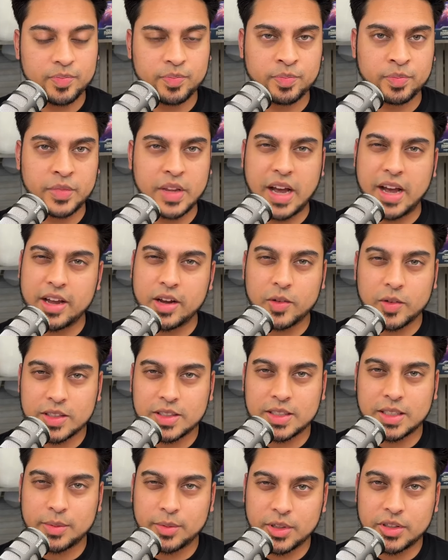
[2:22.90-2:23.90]
I always
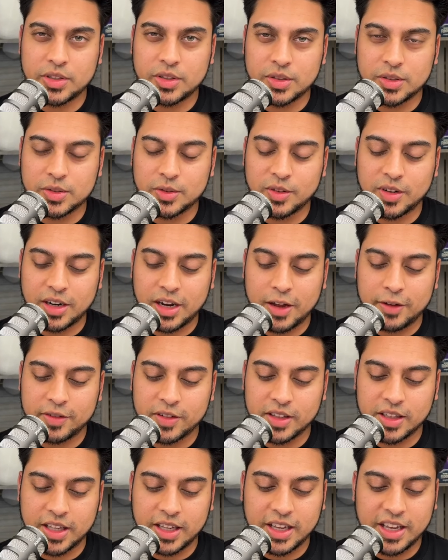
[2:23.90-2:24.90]
seem to choose wrong, I
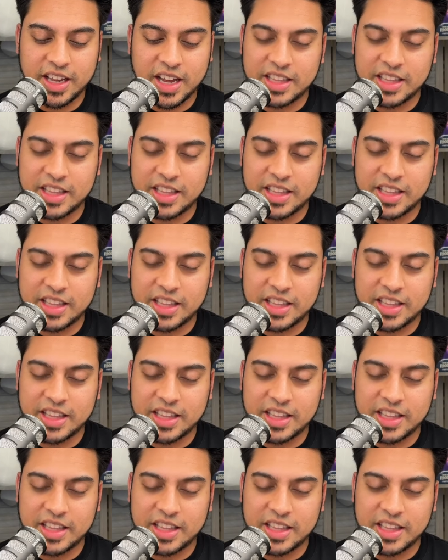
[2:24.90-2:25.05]
feel like.